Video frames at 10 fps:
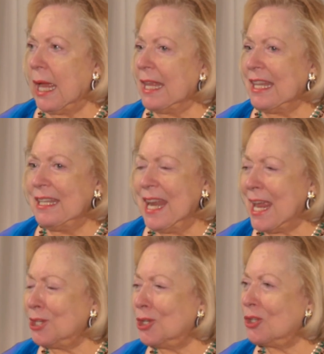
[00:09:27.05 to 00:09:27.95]
And the
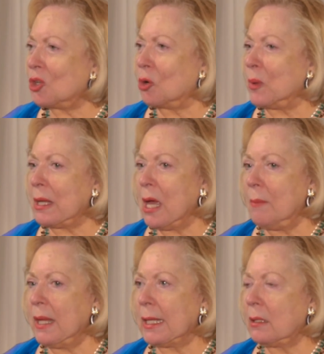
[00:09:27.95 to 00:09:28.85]
nations are
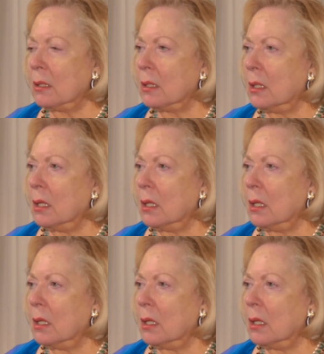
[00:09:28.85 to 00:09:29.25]
becoming